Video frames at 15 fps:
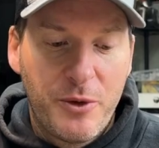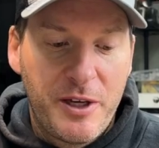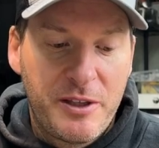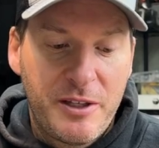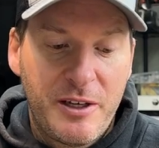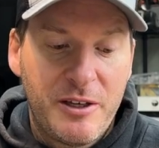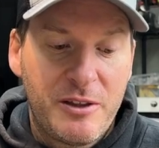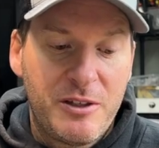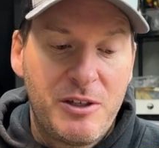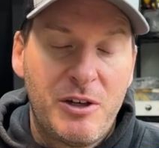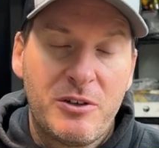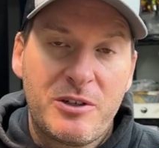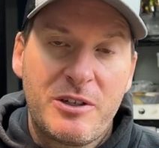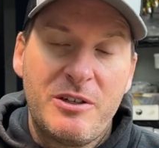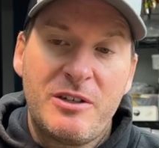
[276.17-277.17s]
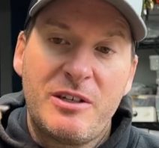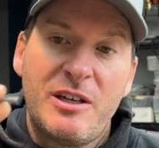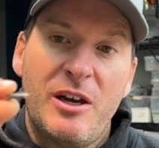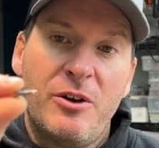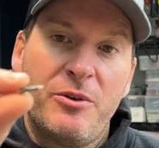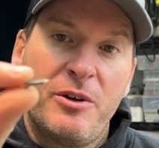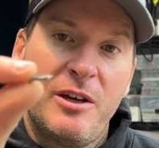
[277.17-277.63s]
weight to get the tungsten
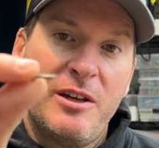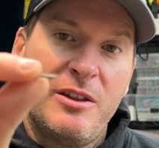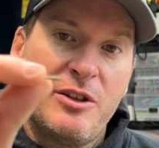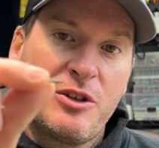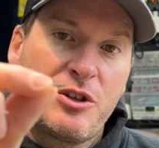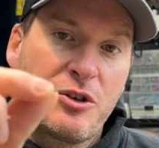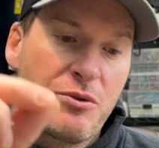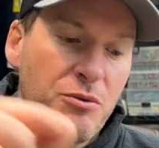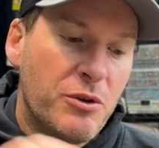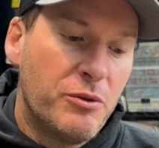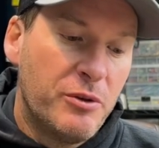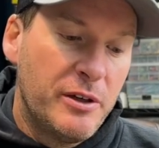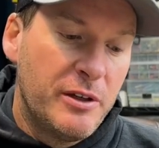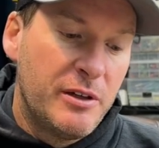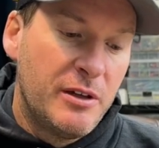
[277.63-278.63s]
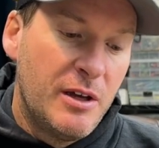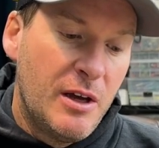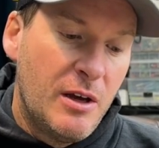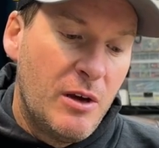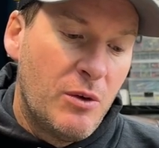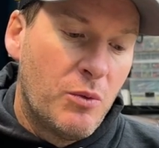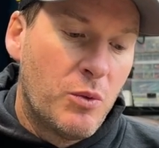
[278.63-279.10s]
sound, and the screw-in
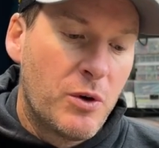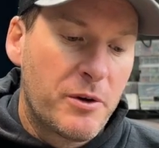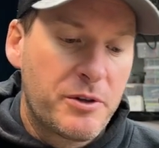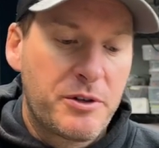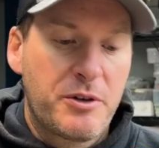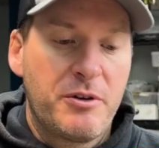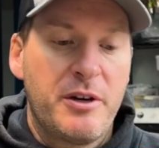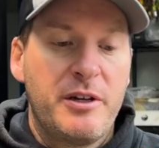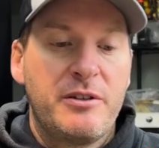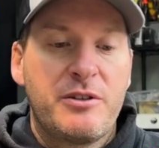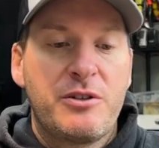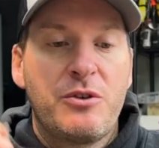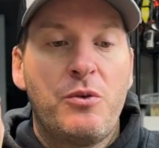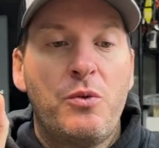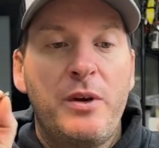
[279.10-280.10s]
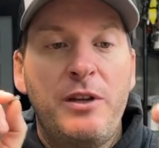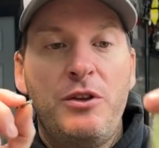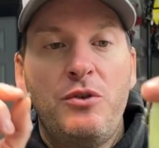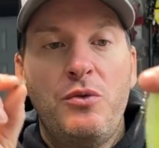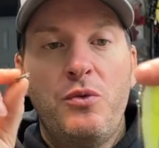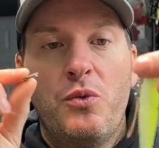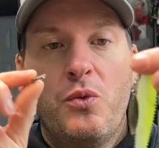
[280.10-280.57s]
works great. So when
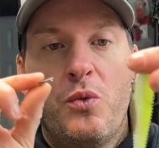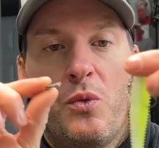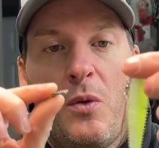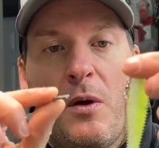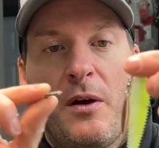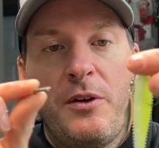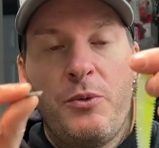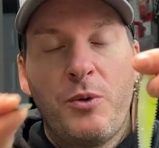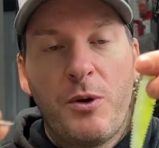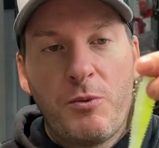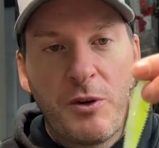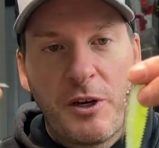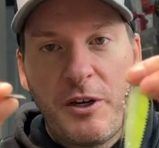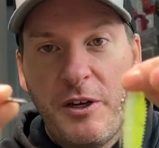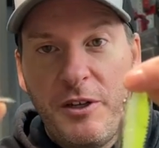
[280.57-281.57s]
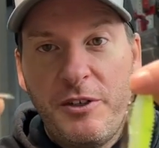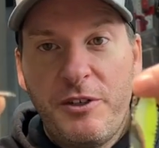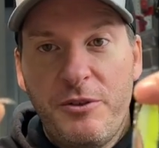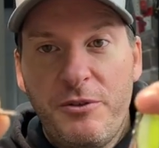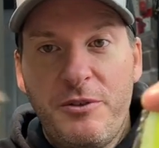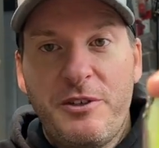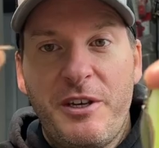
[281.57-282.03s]
what we're going to
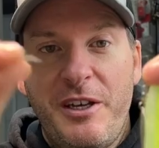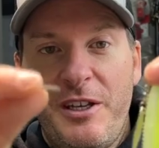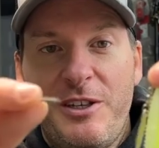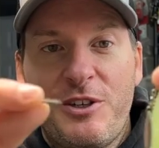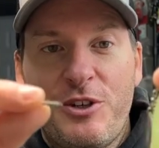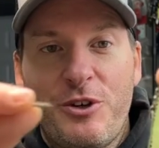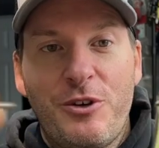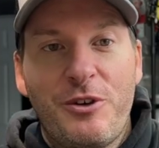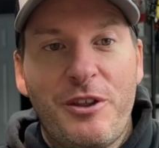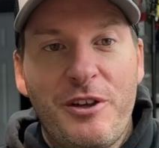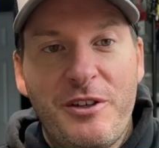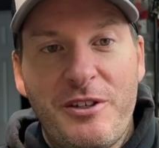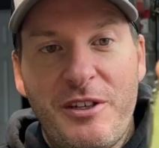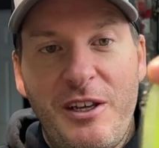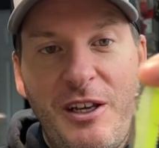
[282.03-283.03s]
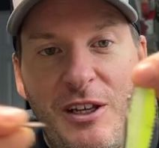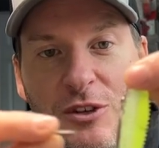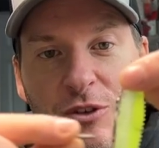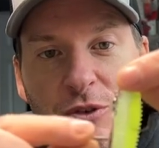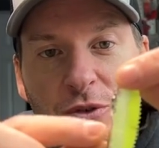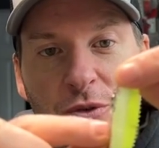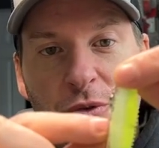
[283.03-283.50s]
do is insert this
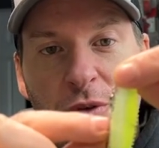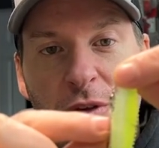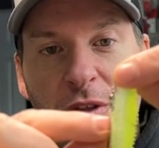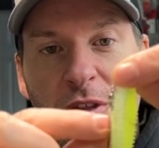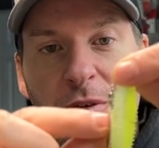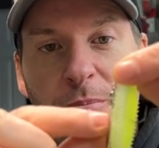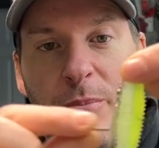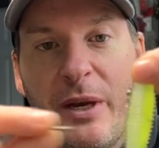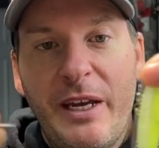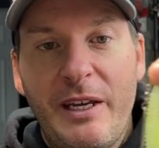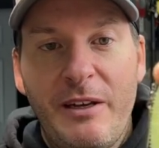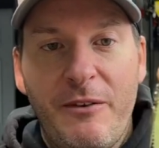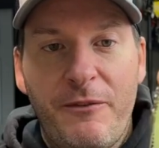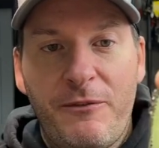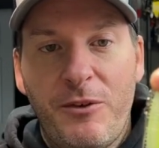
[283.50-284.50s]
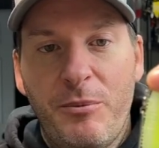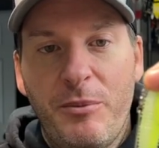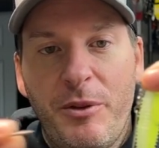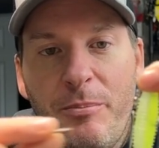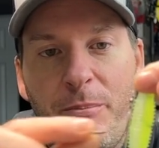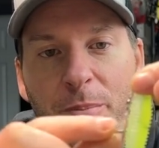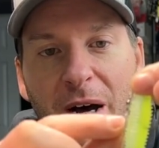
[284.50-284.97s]
into the bait from
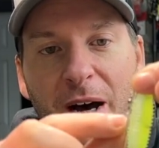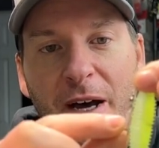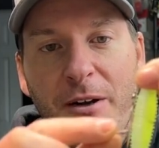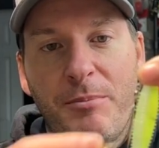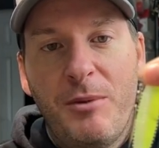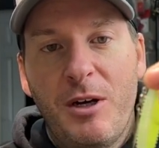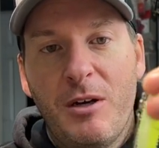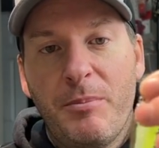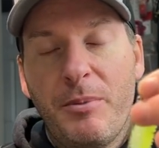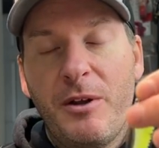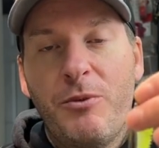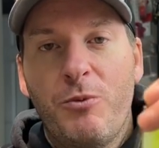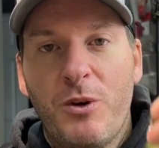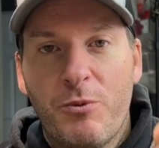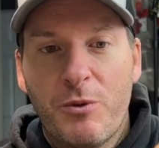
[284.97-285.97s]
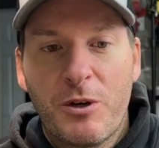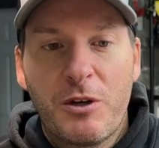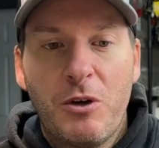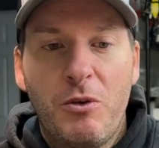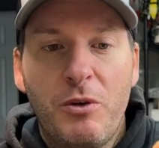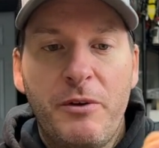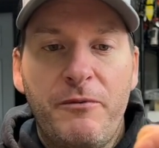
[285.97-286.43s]
the bottom up, and what we're
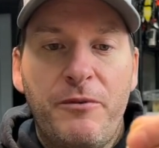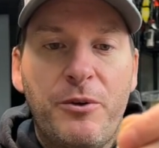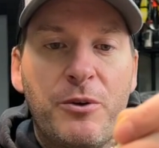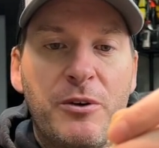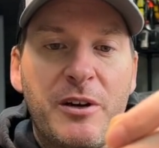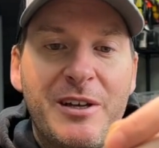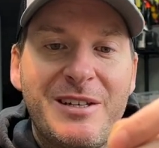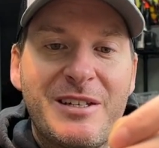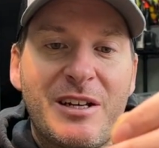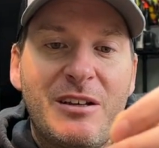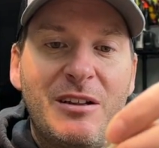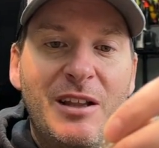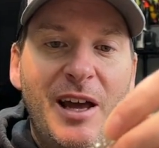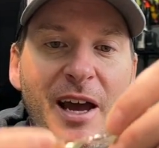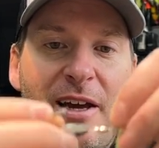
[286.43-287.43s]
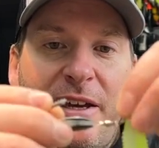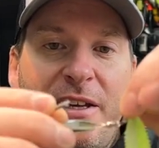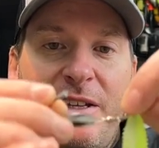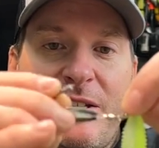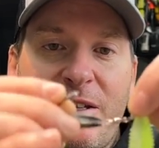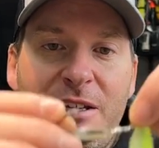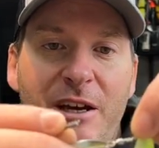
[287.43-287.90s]
going for is a
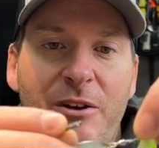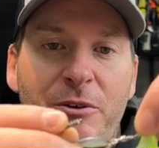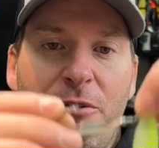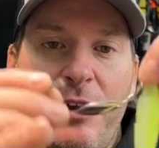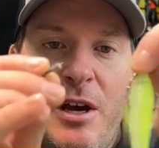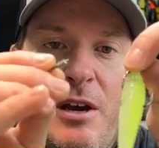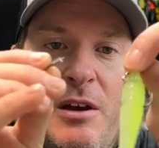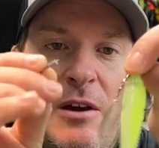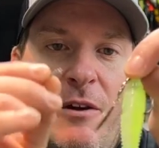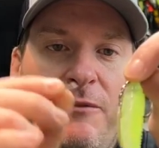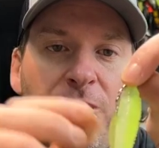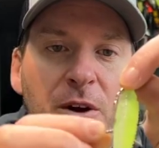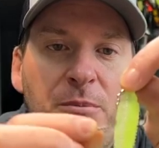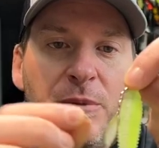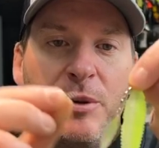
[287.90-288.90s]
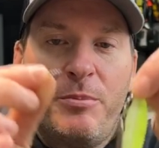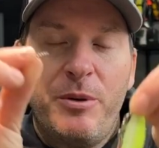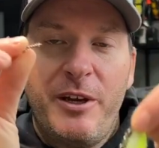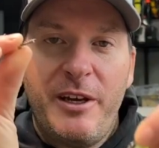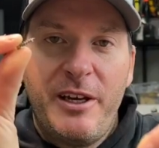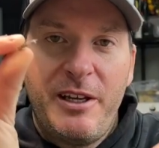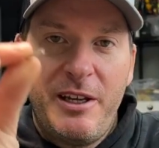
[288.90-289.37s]
clacking sound from the
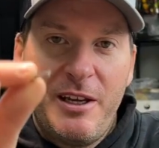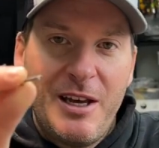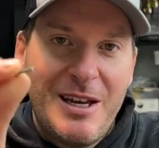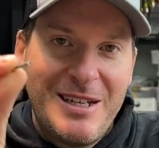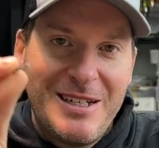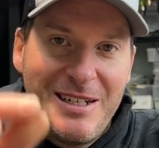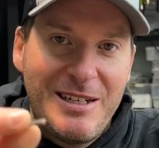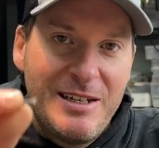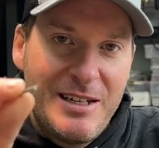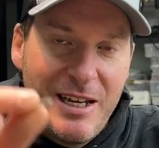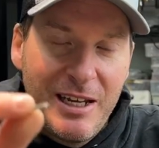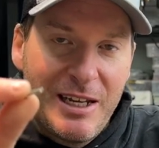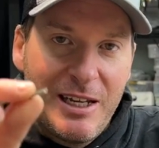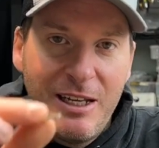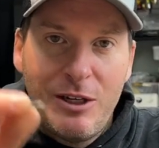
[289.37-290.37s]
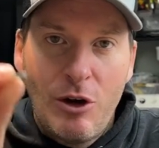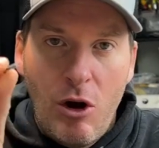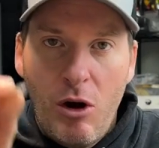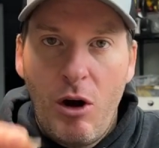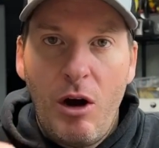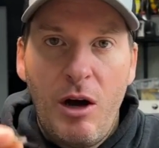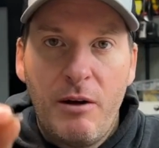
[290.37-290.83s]
blade dinking
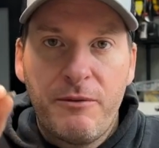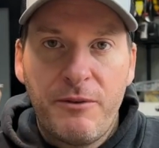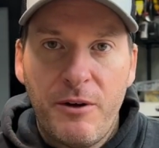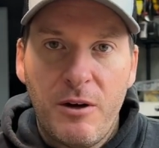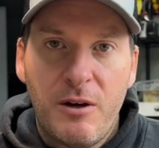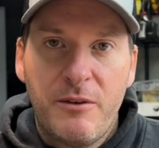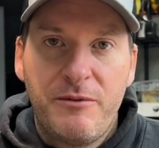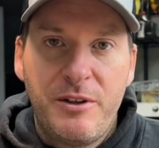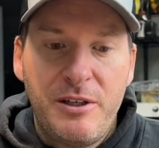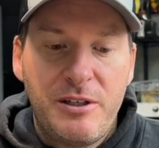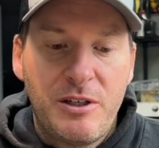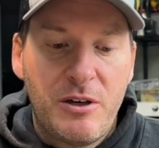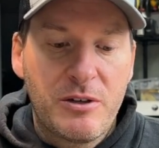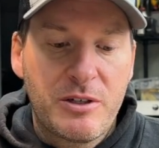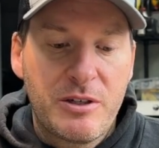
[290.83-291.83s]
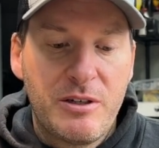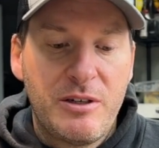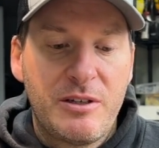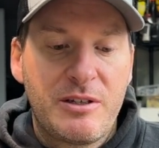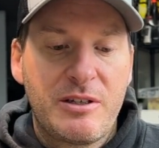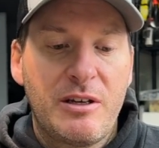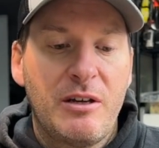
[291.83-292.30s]
off of the tungsten
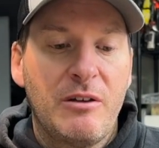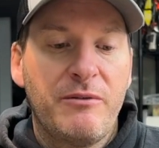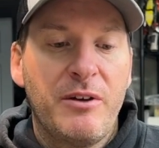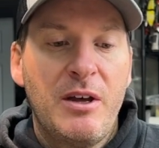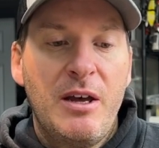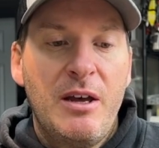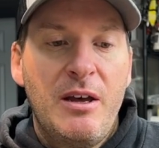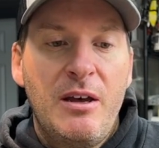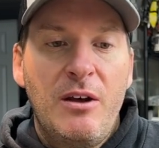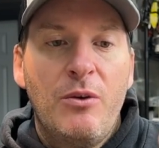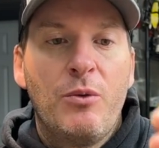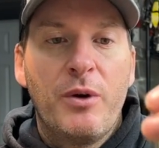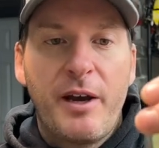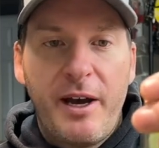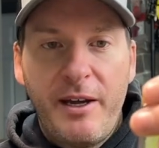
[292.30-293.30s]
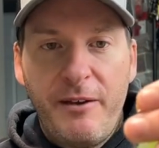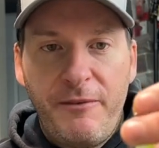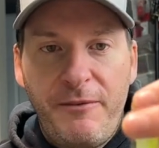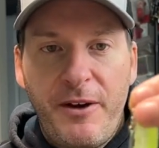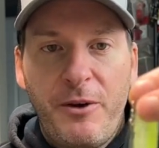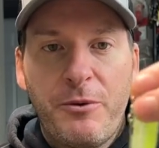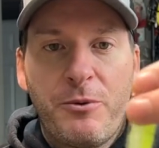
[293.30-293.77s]
itself. What I
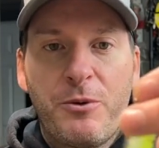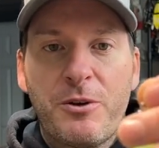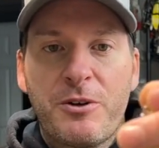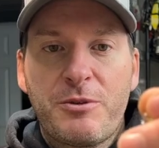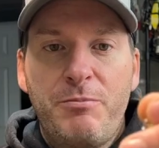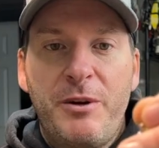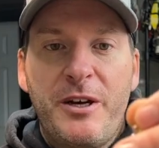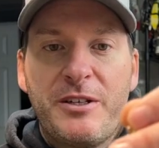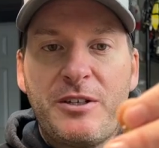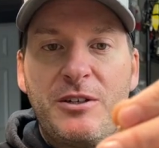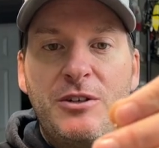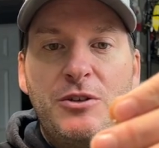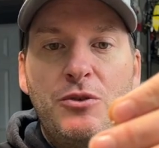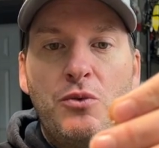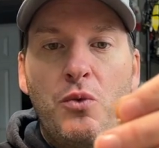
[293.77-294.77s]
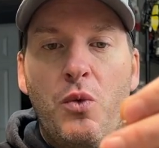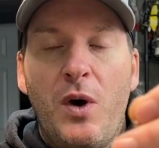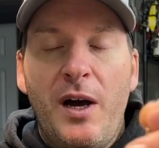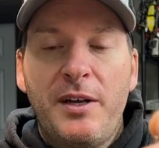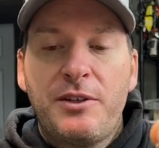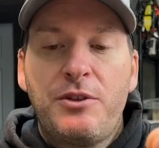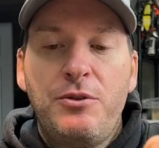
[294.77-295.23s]
have found works best is you
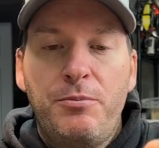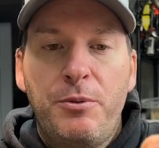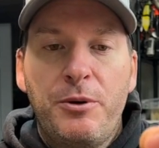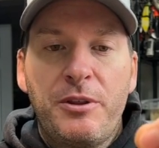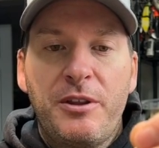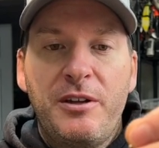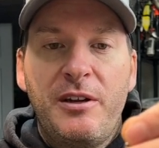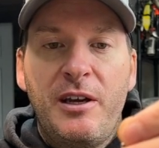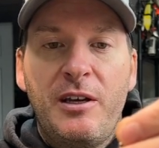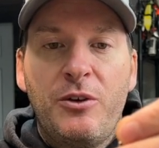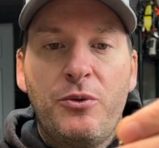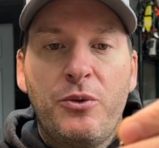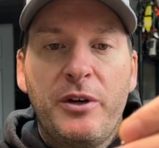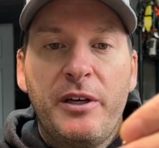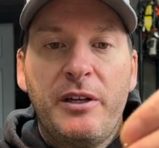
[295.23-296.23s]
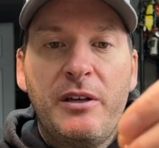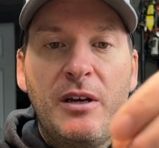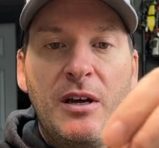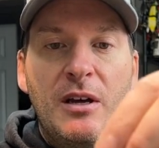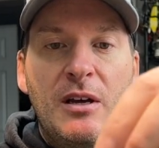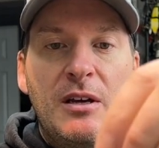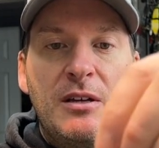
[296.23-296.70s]
want to put the nail weight
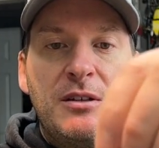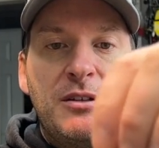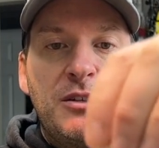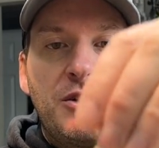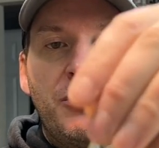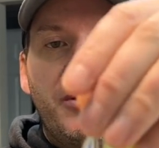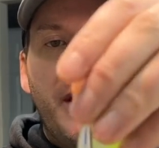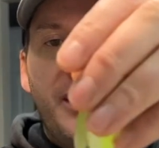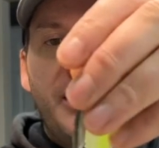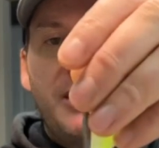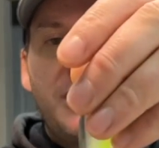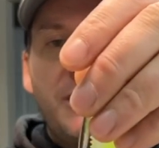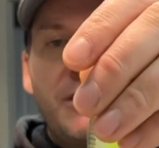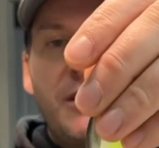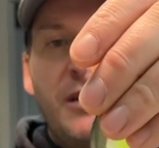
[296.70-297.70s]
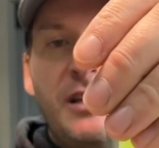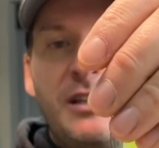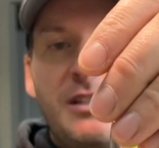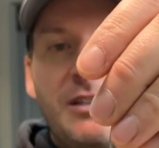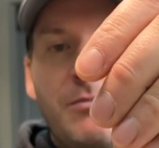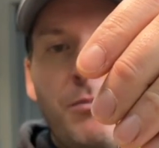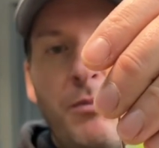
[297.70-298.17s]
so that
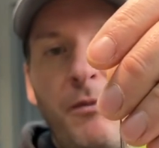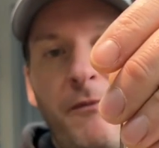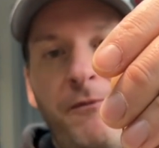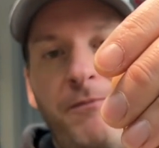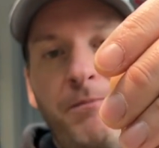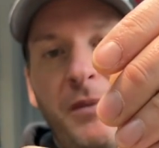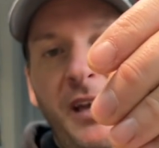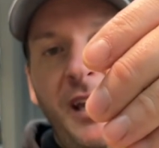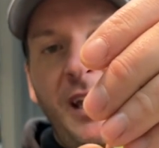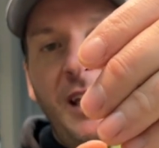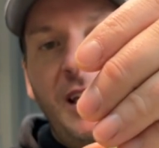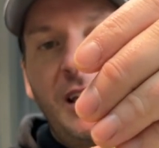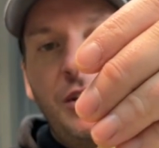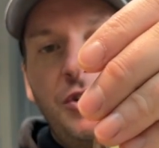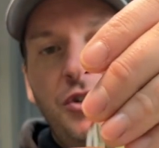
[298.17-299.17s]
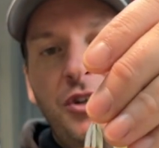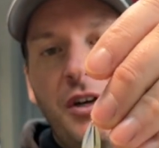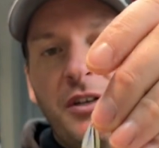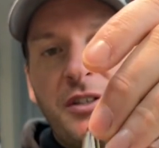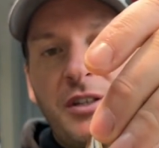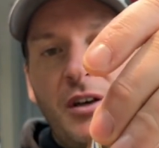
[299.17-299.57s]
it's hitting just